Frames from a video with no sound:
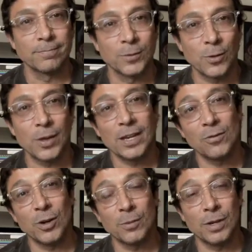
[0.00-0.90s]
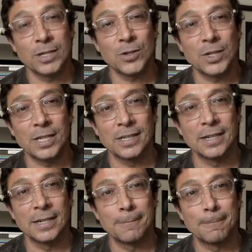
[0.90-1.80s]
So thank you very much. And
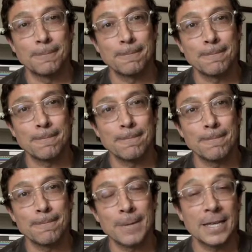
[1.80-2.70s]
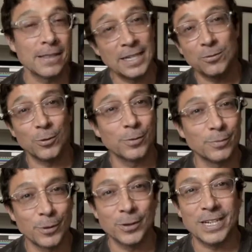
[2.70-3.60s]
thanks for
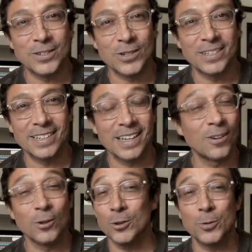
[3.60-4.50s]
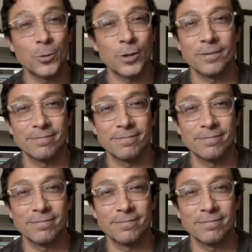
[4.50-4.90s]
your attention and all your support.